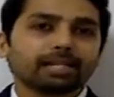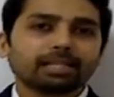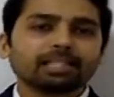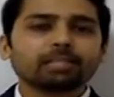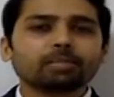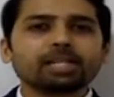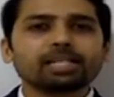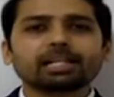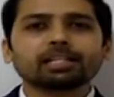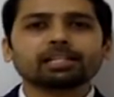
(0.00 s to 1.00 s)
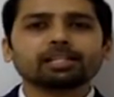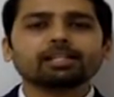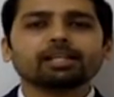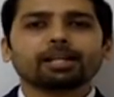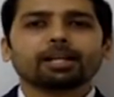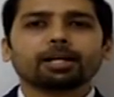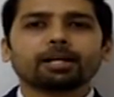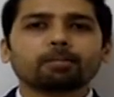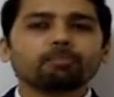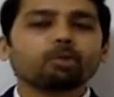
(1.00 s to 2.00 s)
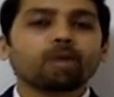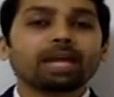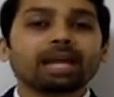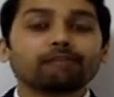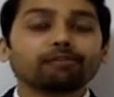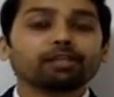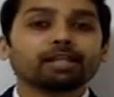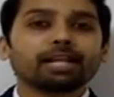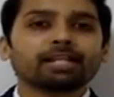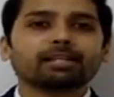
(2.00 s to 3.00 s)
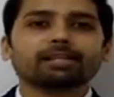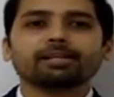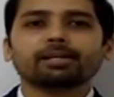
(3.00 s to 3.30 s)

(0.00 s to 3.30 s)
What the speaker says: This is one discussion where I feel that